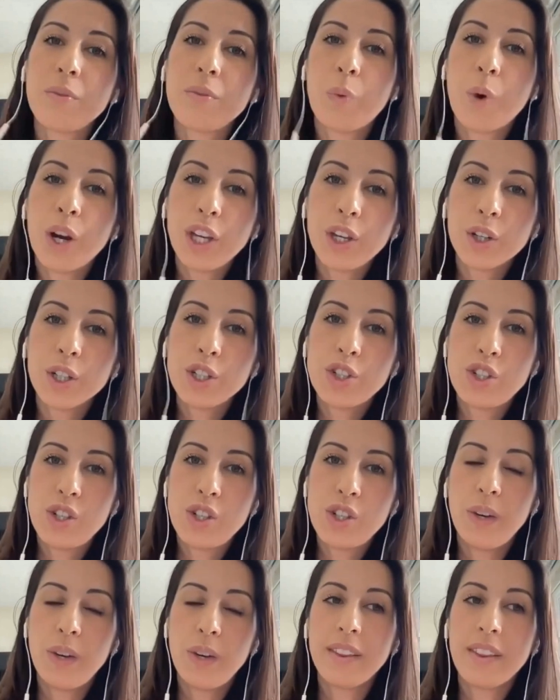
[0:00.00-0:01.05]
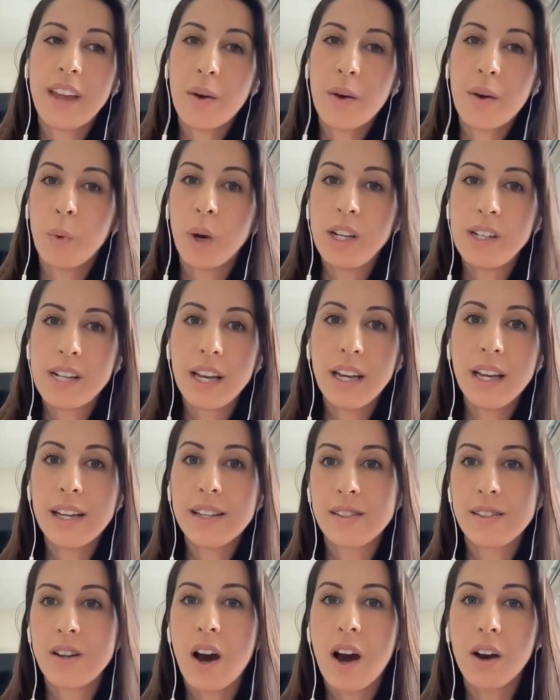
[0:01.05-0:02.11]
what you're doing that one day
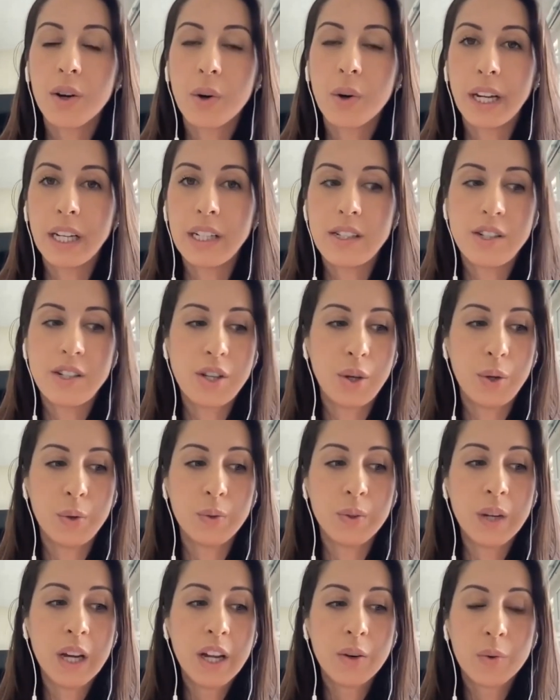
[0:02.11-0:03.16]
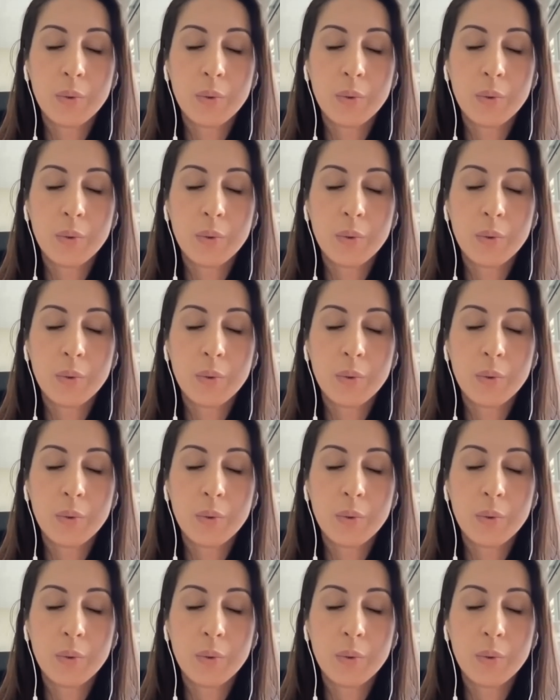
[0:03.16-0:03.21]
is not going to